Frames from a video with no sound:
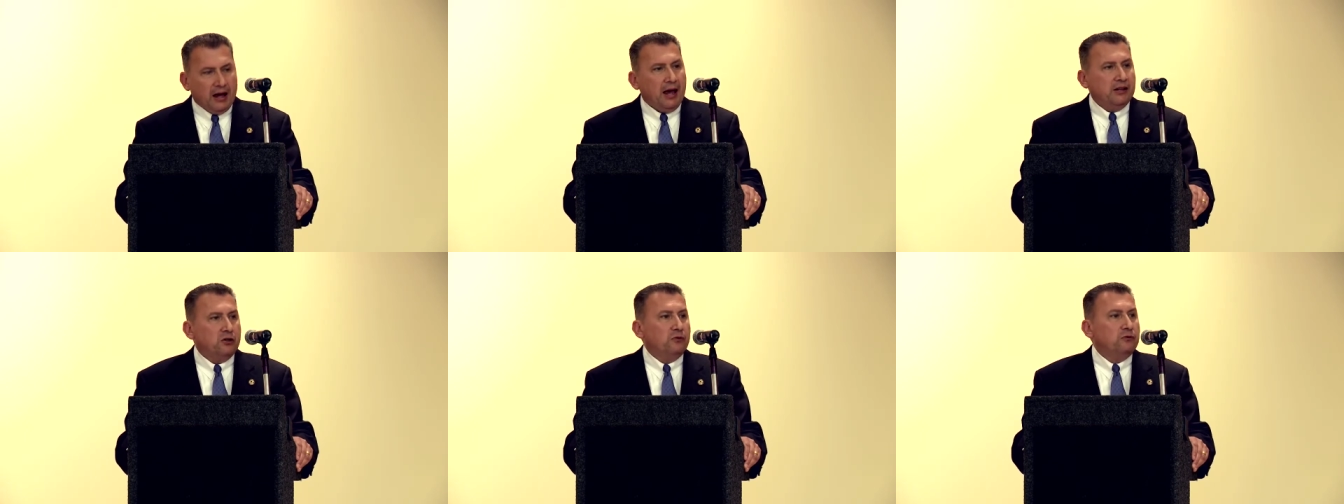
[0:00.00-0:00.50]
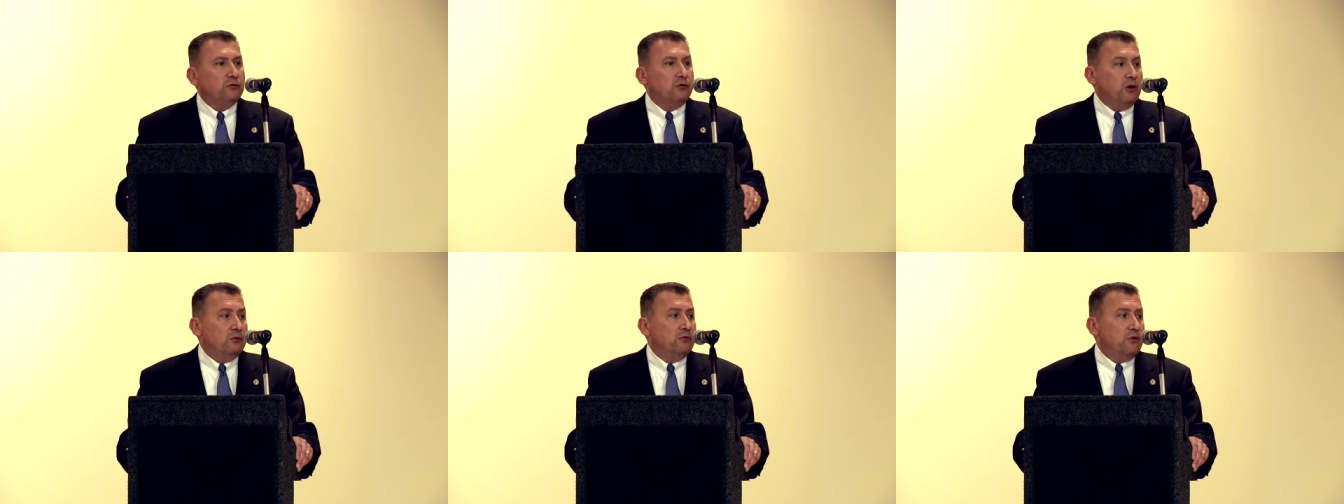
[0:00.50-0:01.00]
and to
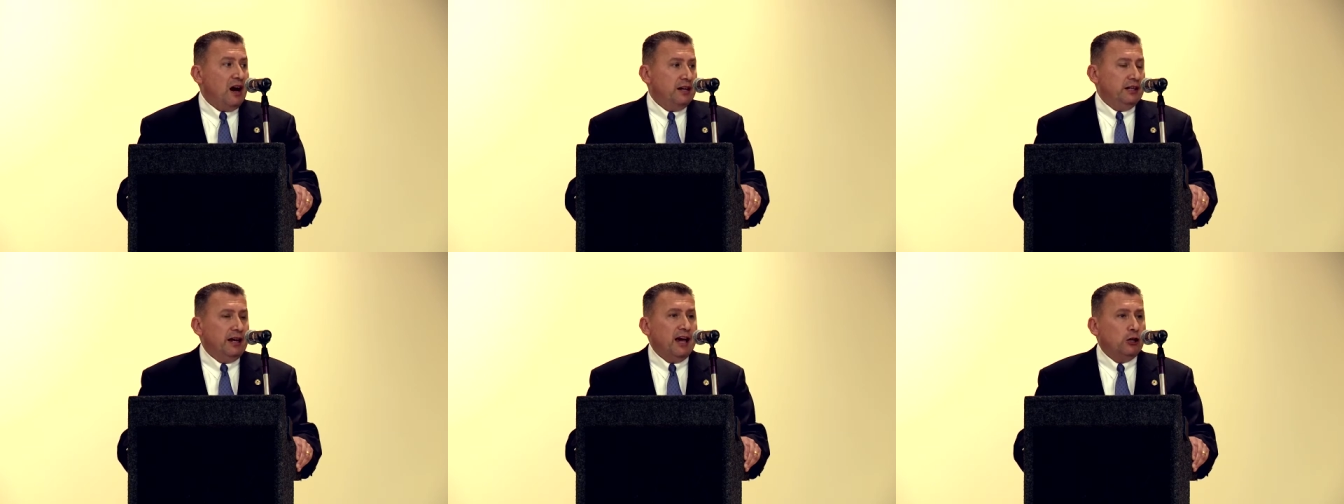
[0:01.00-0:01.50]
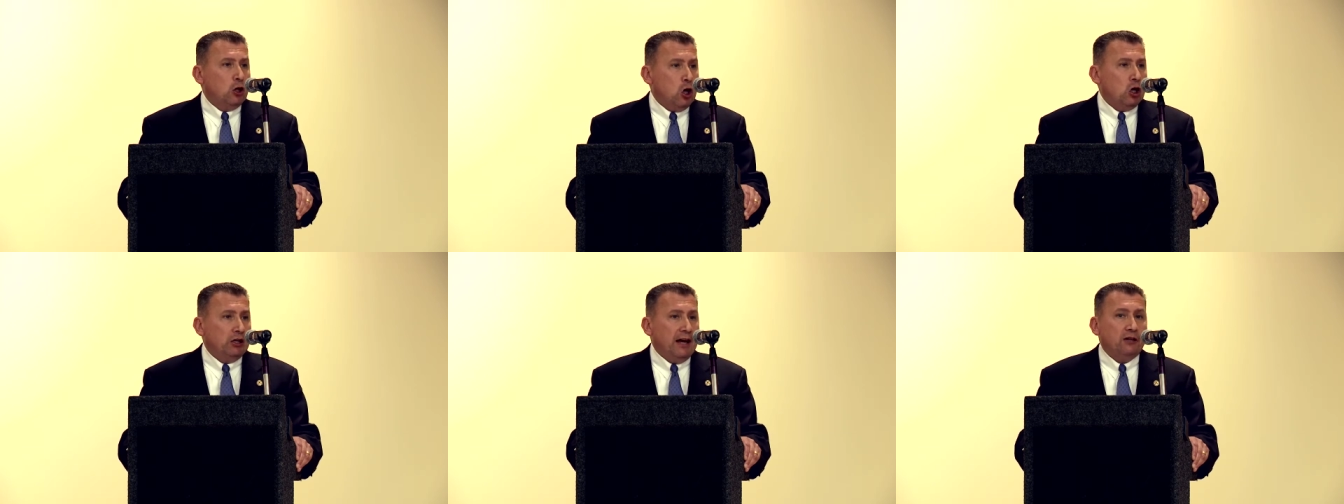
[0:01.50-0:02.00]
finally, at
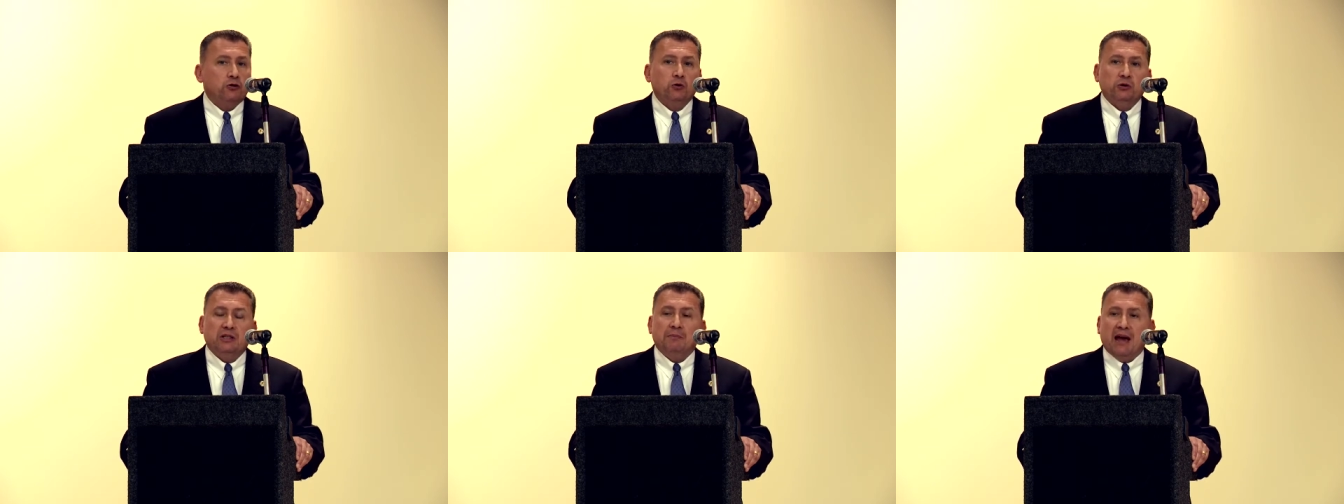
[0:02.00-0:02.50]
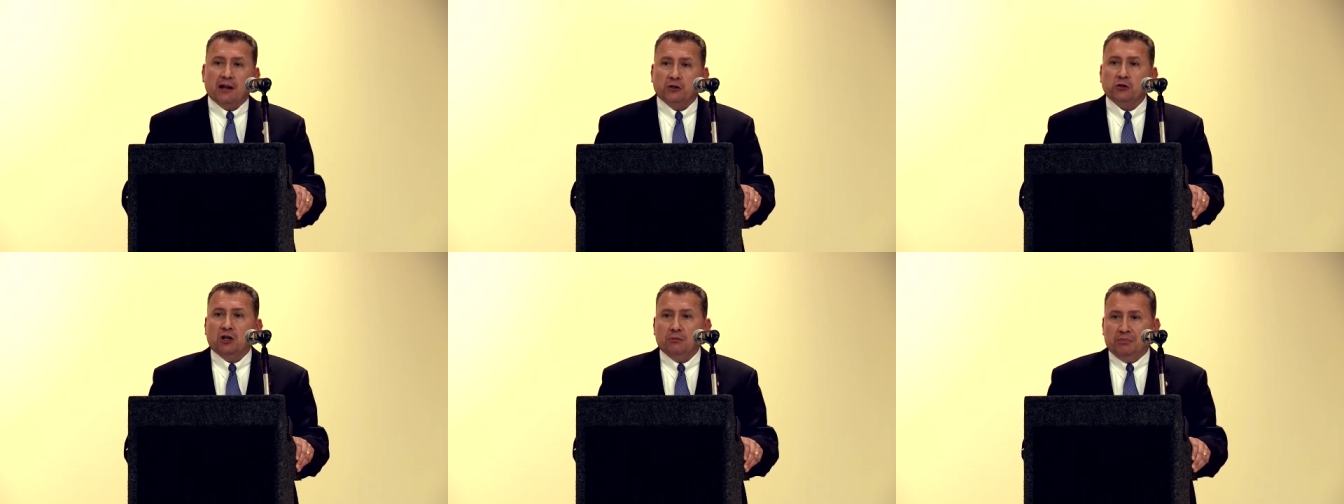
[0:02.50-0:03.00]
long last, truly
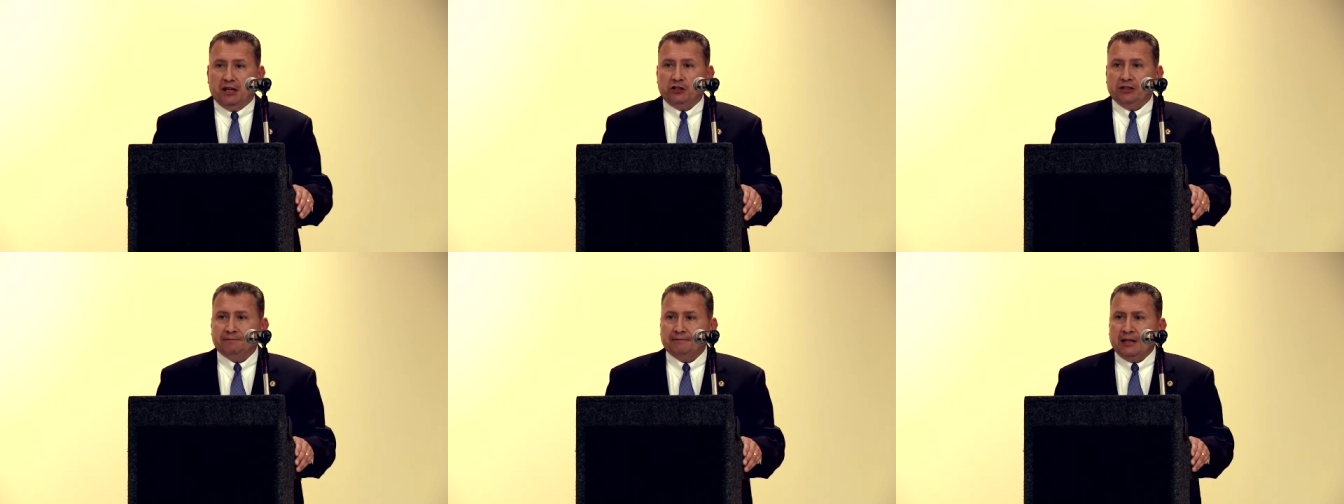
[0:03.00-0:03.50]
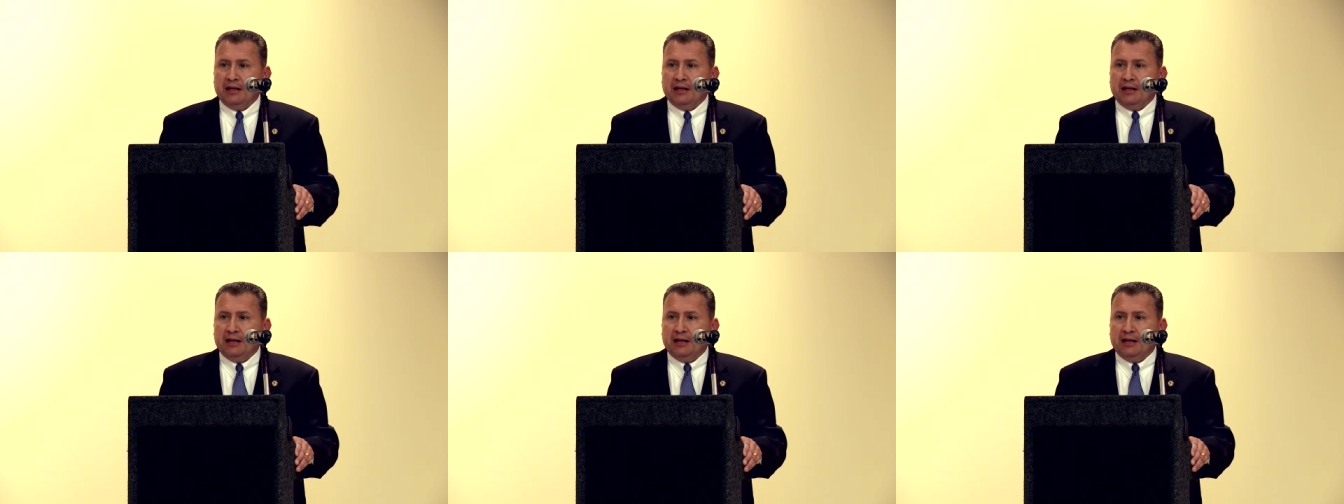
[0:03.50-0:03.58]
balance our budget,